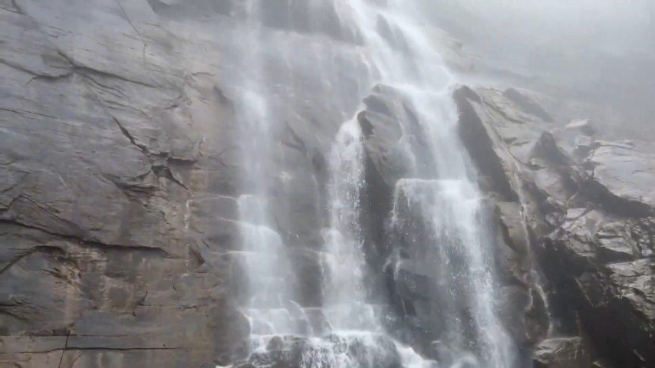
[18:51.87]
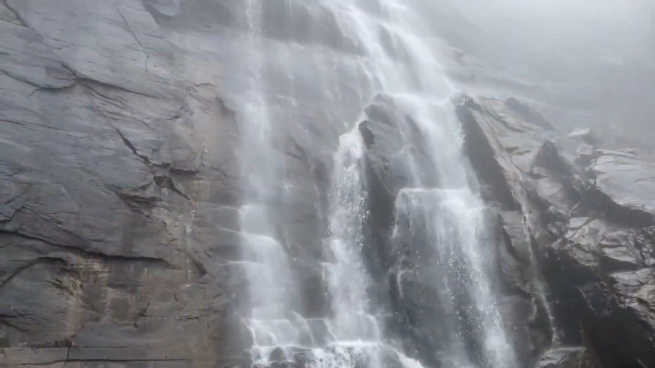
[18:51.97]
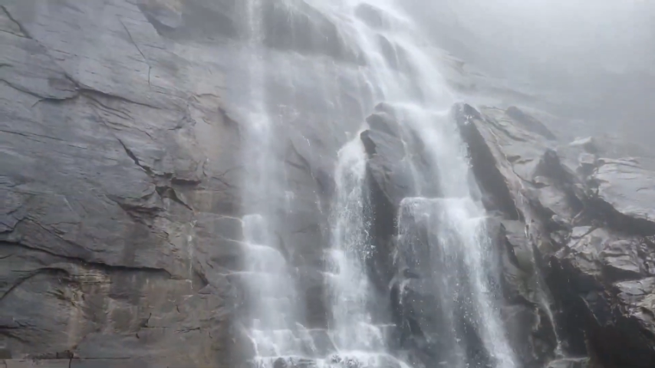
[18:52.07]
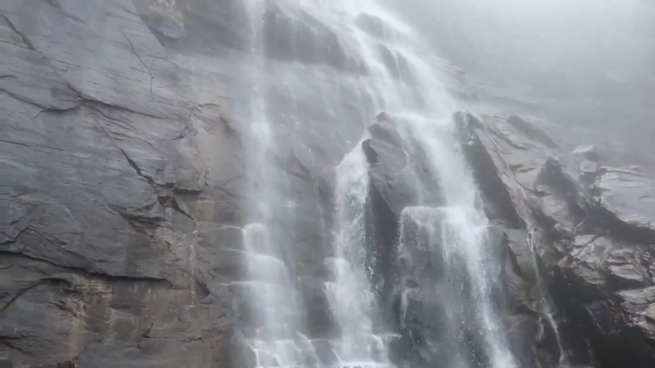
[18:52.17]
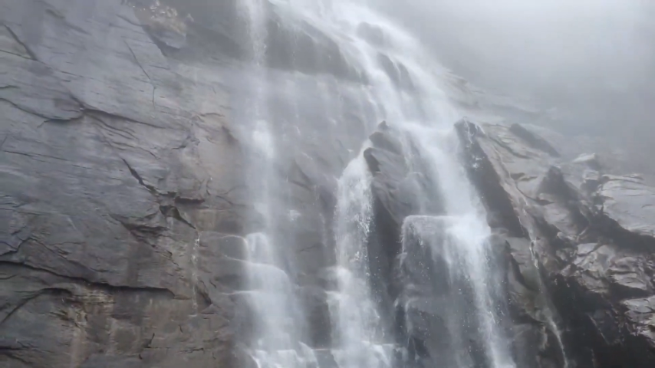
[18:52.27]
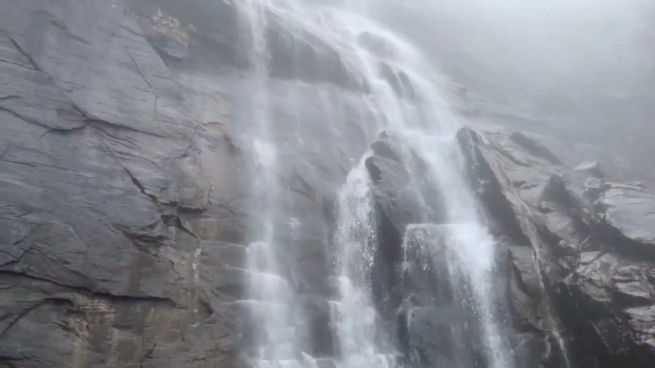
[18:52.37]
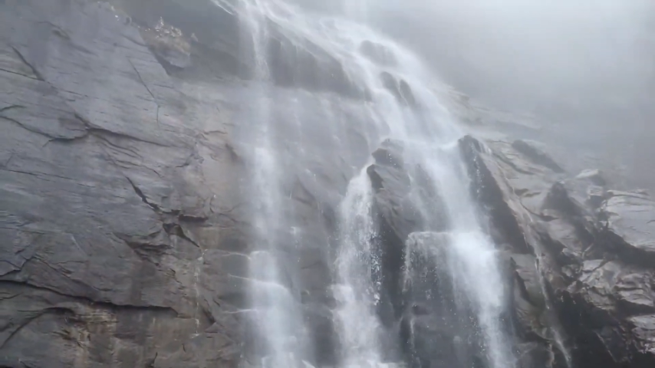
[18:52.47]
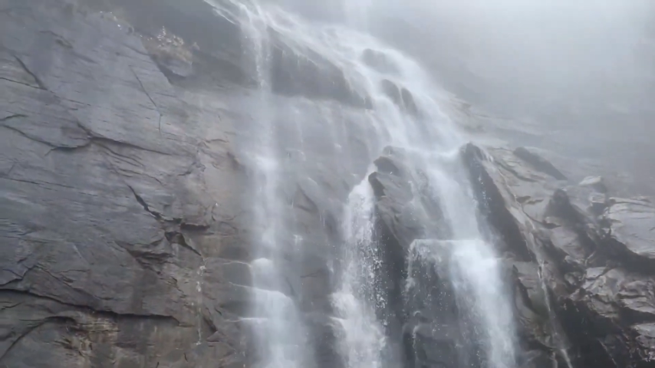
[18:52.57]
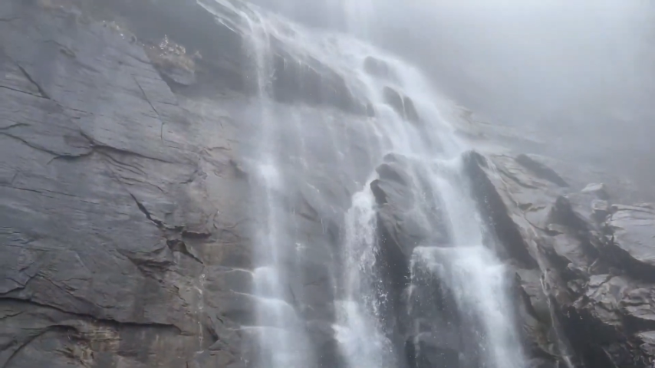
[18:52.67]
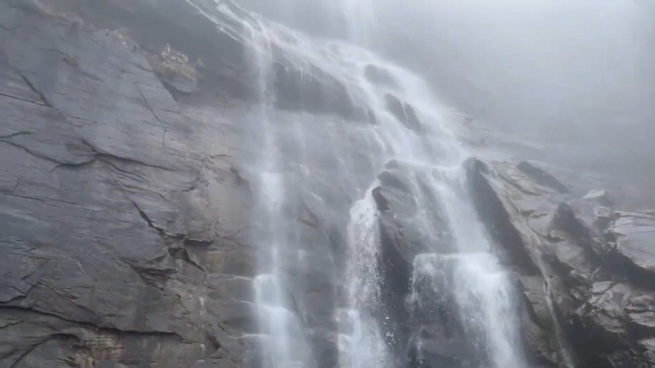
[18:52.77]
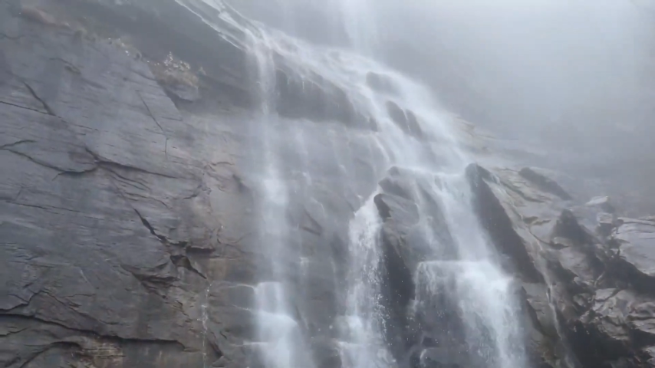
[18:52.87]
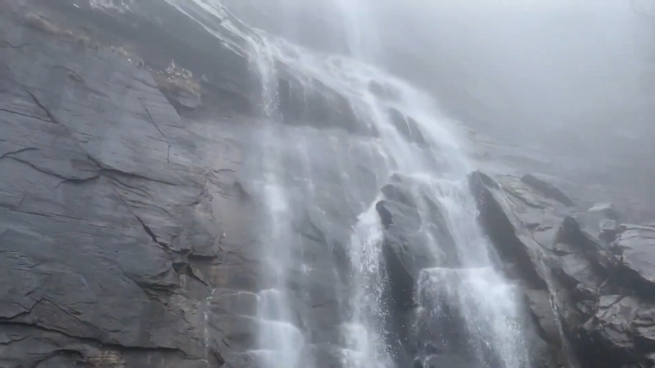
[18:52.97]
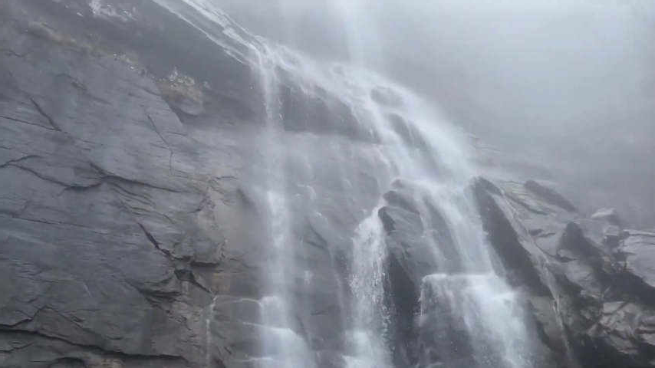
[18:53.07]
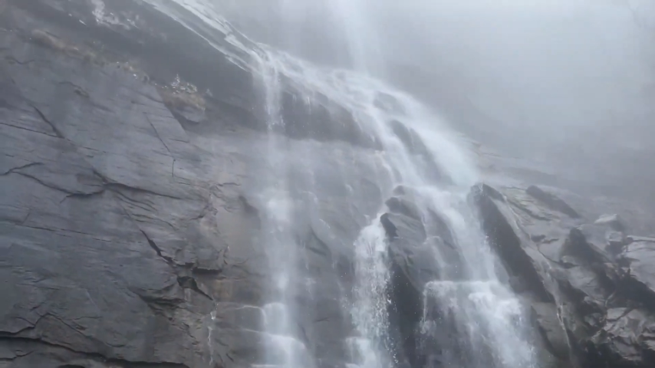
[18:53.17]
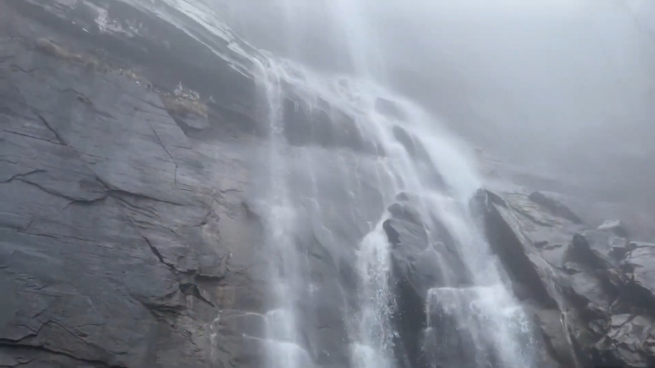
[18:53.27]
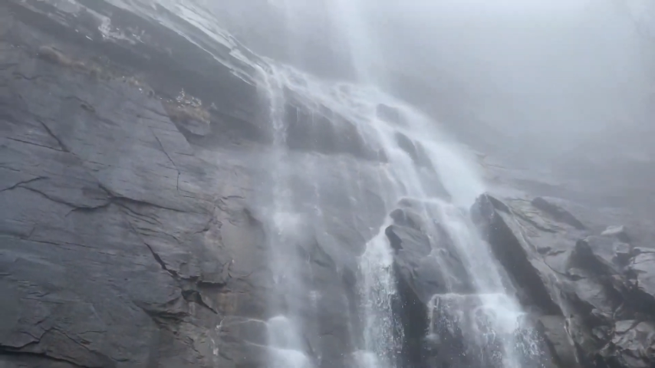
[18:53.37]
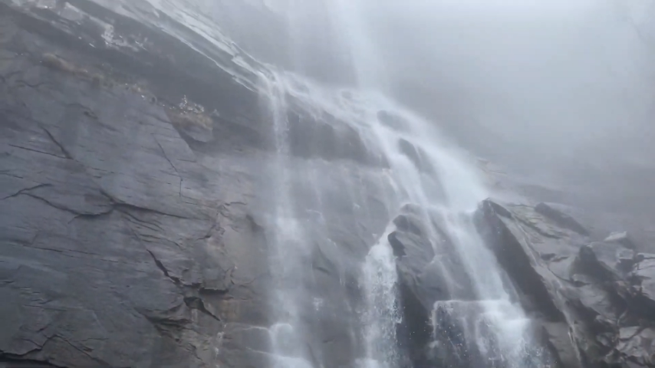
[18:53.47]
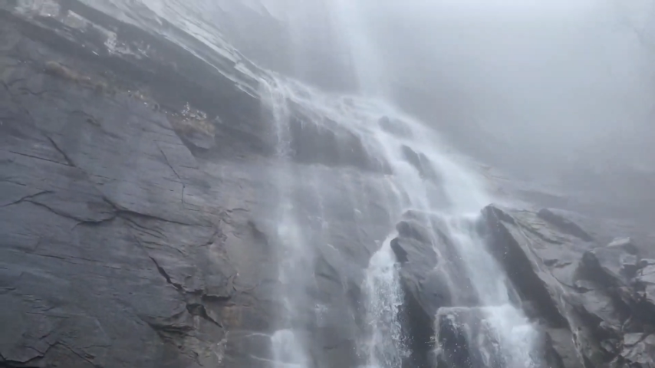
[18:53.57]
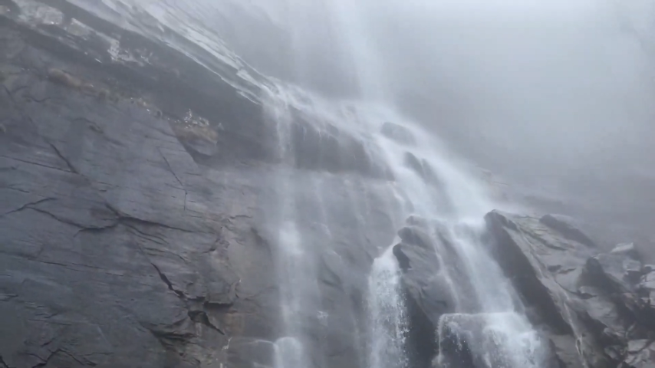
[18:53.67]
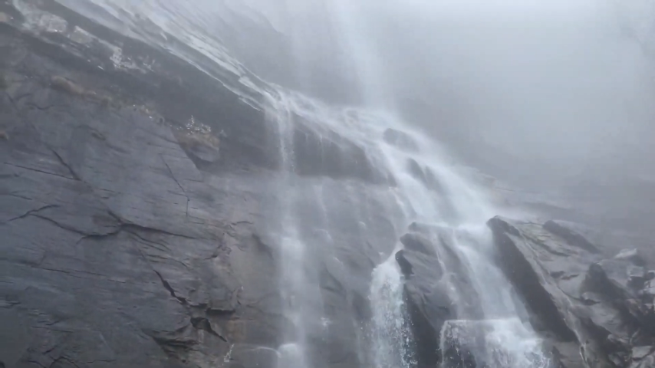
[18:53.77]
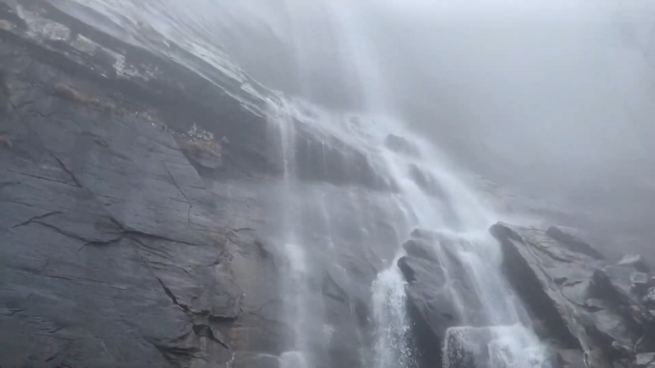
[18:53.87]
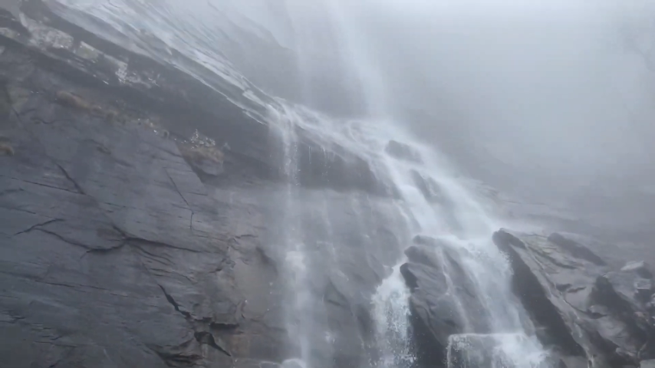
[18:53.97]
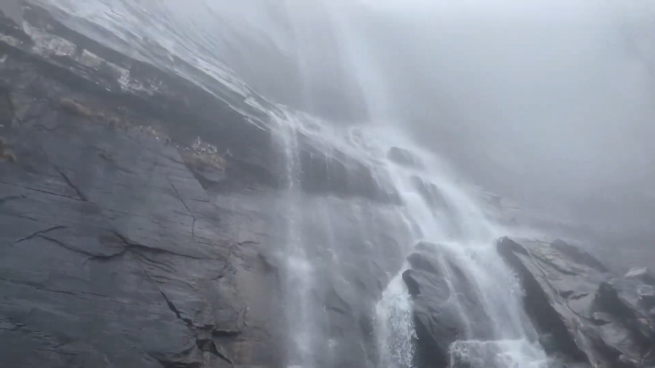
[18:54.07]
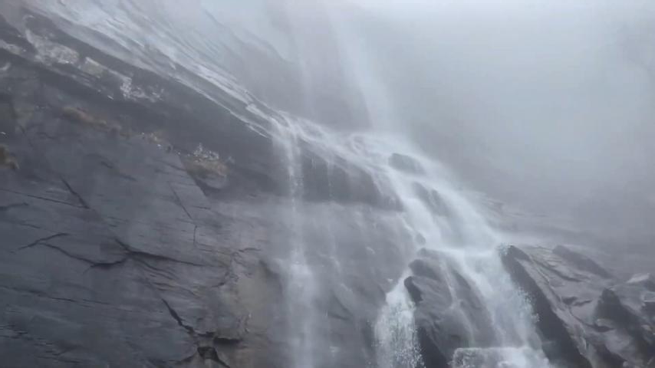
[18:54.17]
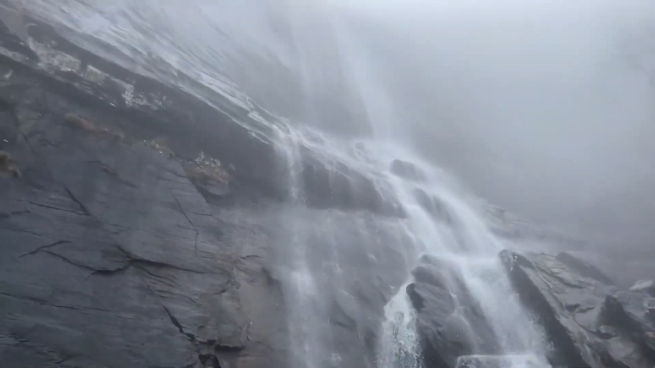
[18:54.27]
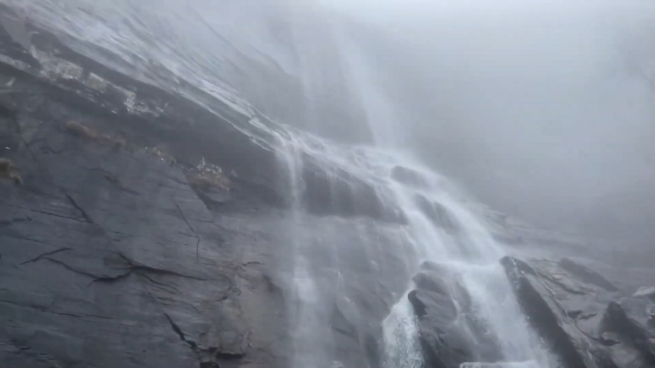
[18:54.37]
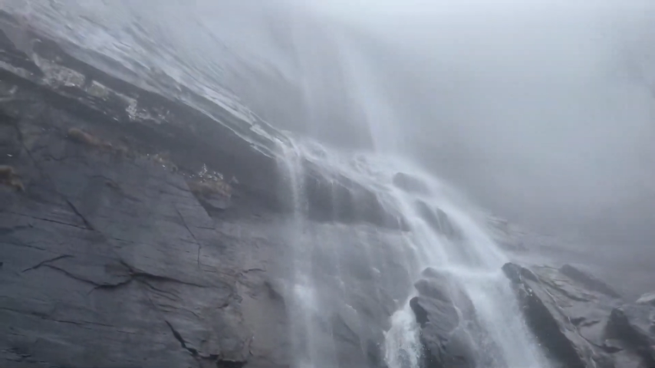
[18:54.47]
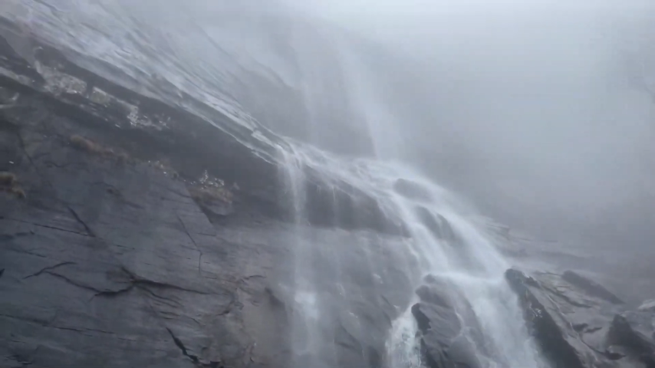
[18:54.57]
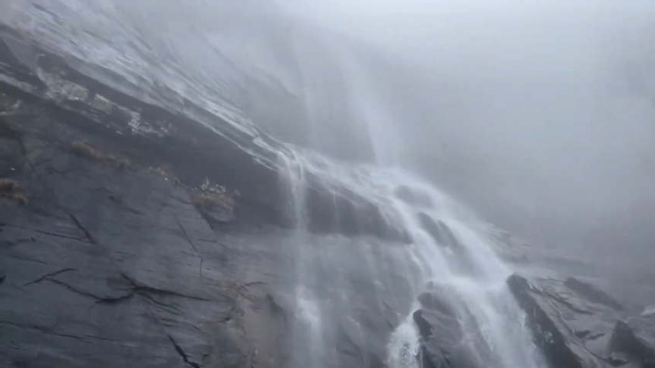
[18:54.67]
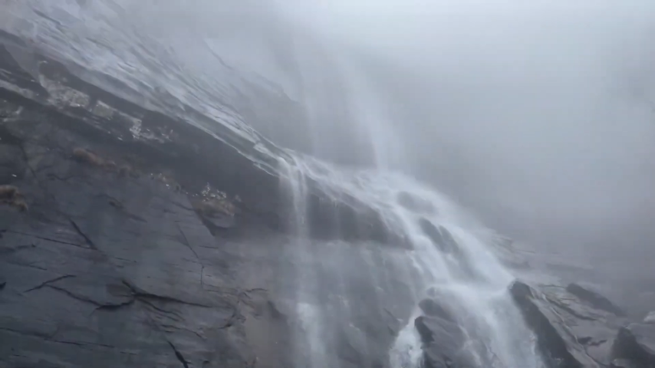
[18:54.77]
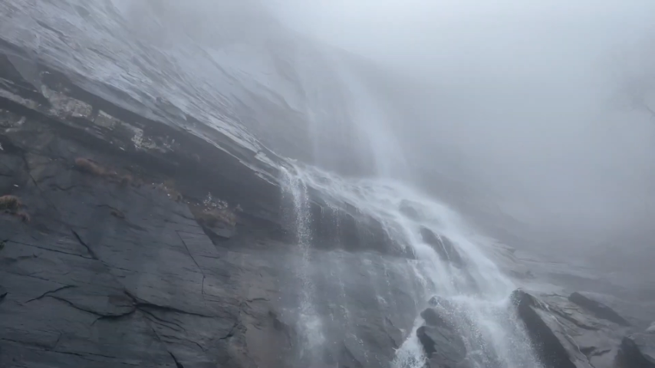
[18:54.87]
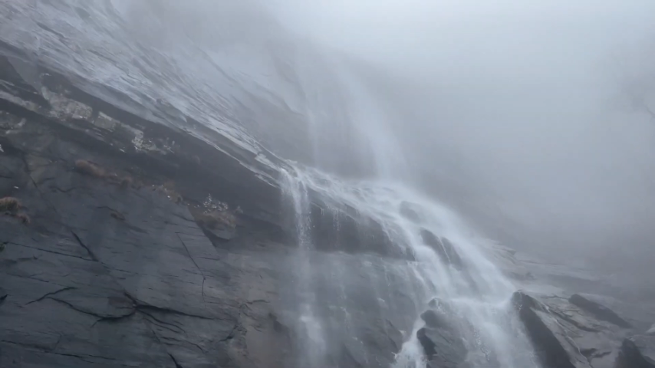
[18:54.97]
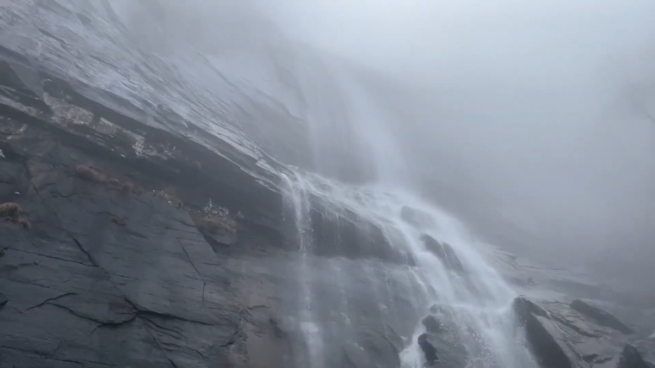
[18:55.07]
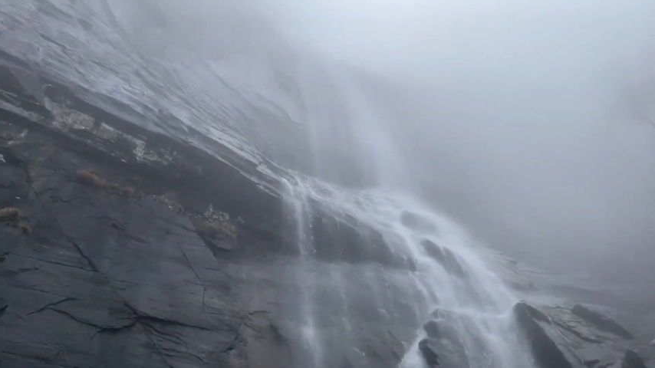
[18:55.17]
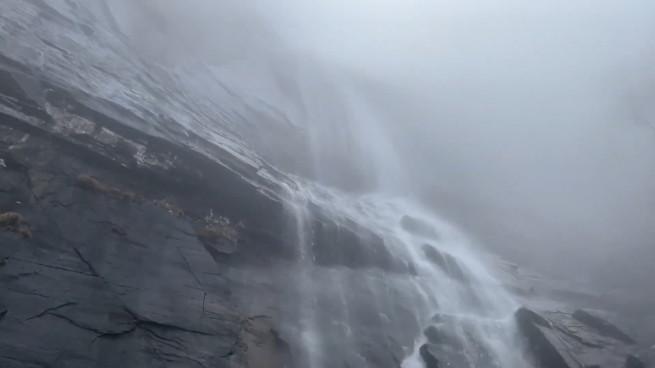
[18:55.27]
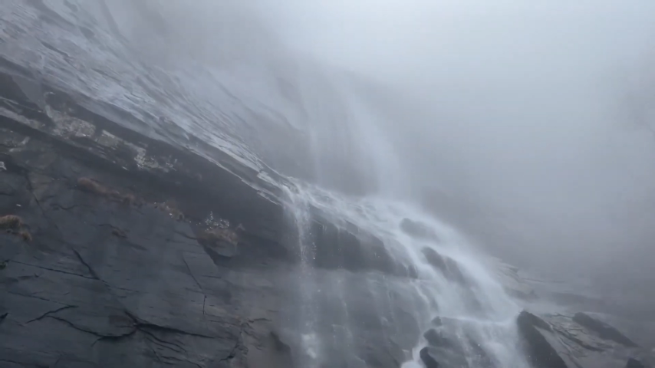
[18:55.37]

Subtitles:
Nobody's mouth can be seen.